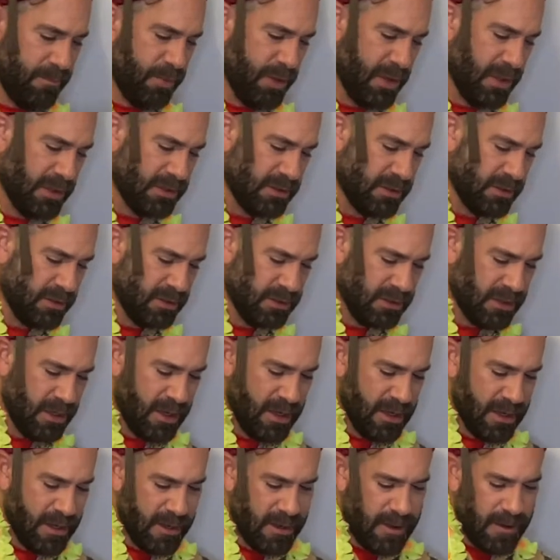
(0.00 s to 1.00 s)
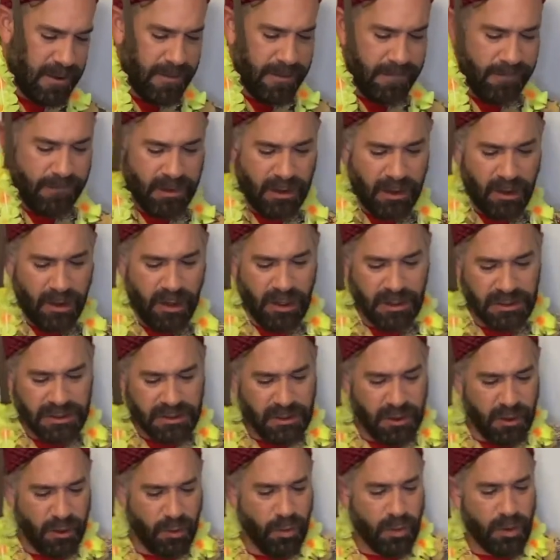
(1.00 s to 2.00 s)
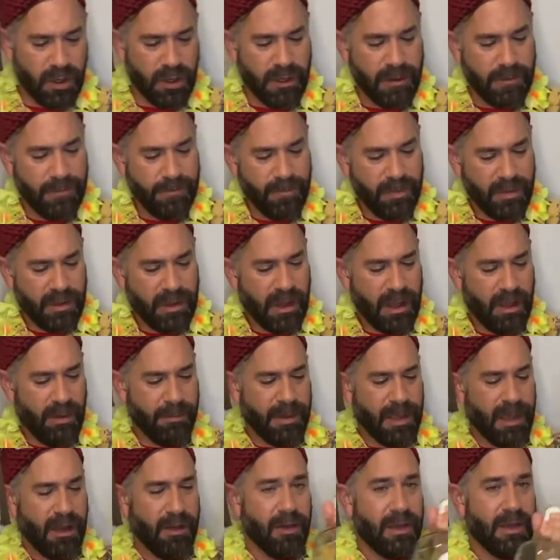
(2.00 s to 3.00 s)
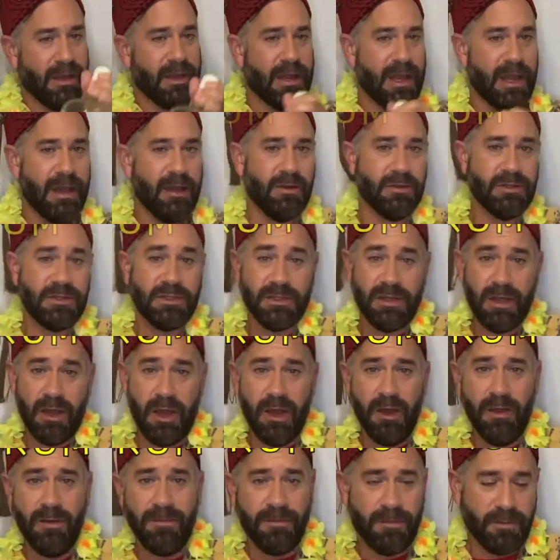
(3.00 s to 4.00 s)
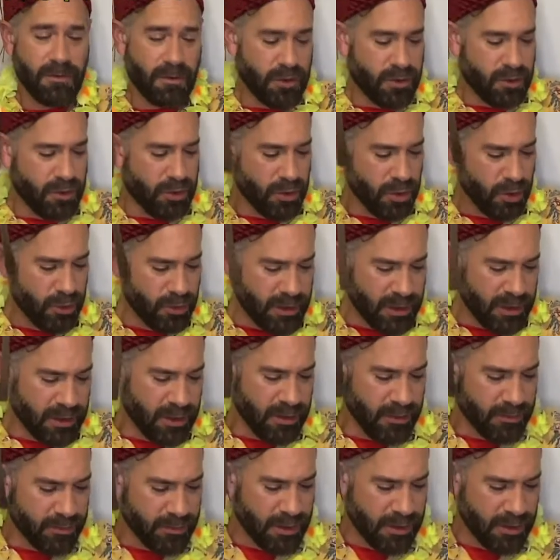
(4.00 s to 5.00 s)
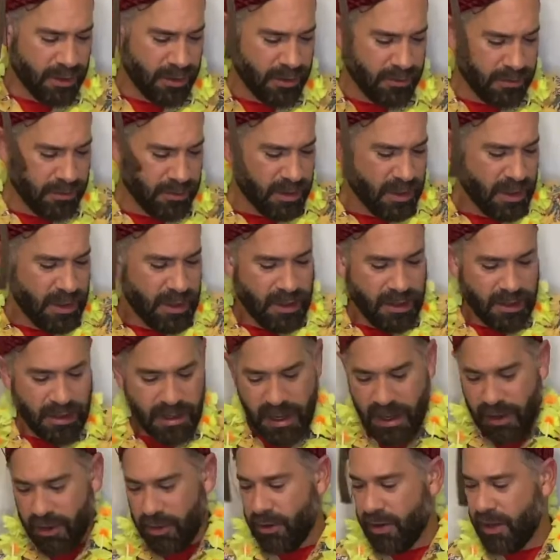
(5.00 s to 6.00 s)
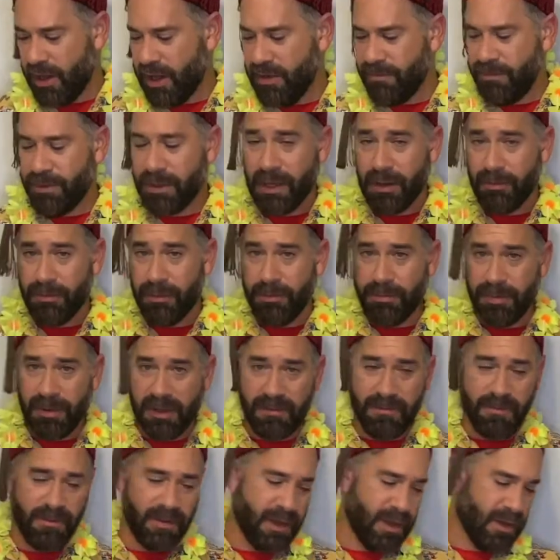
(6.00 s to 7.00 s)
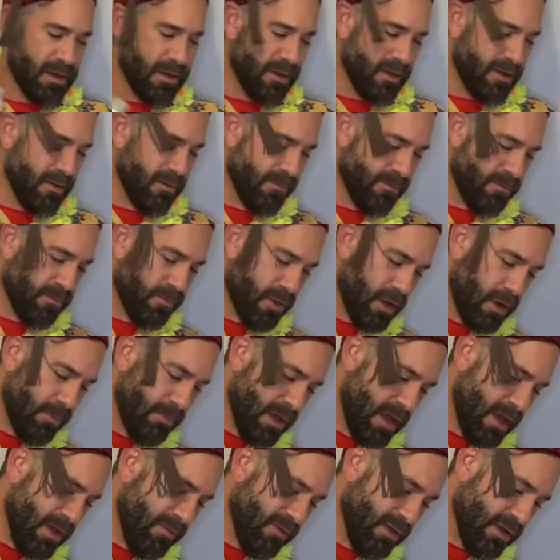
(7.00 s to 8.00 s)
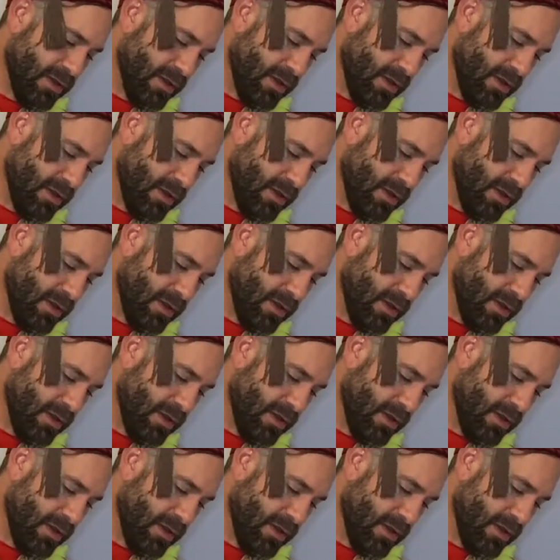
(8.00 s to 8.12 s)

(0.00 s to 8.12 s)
Pusser's. We also want, how about an ounce of coconut rum? Now, I've become a big fan of Rum Haven.